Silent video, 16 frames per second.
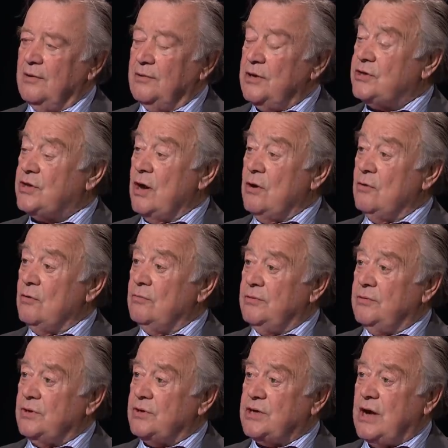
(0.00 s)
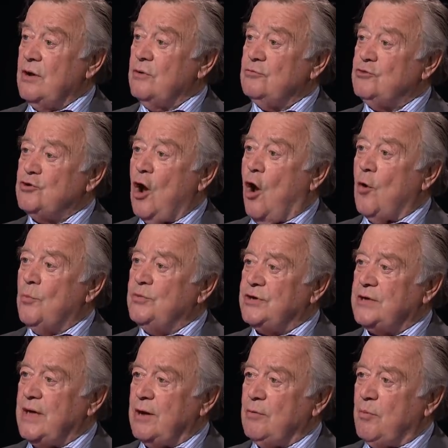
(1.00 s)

The skilled, the skilled jobs that they